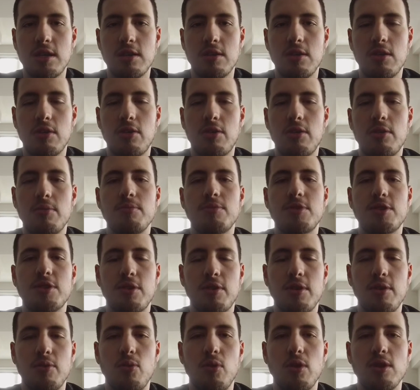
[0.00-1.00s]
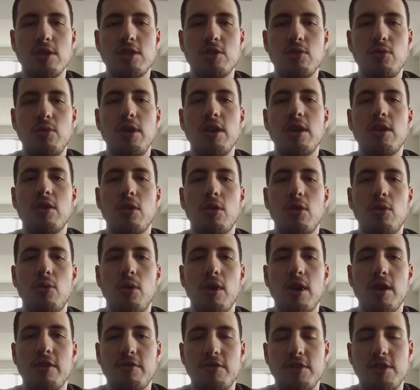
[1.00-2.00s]
once a week or
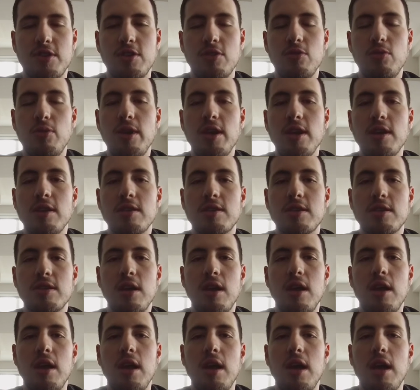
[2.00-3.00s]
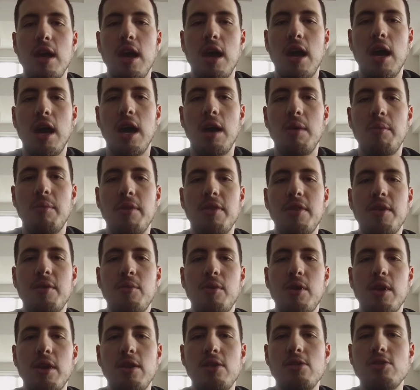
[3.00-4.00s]
one every 2 weeks. And then
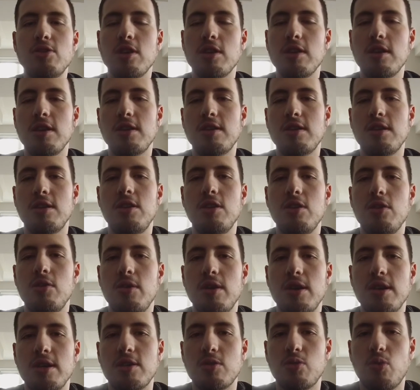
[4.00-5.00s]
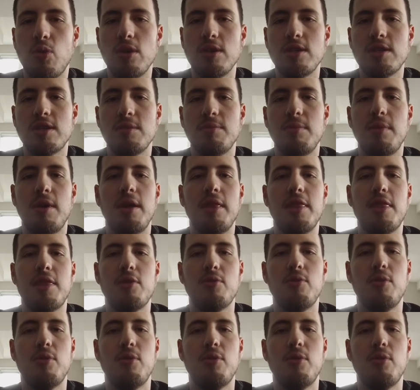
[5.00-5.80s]
what I usually like to do is once a month or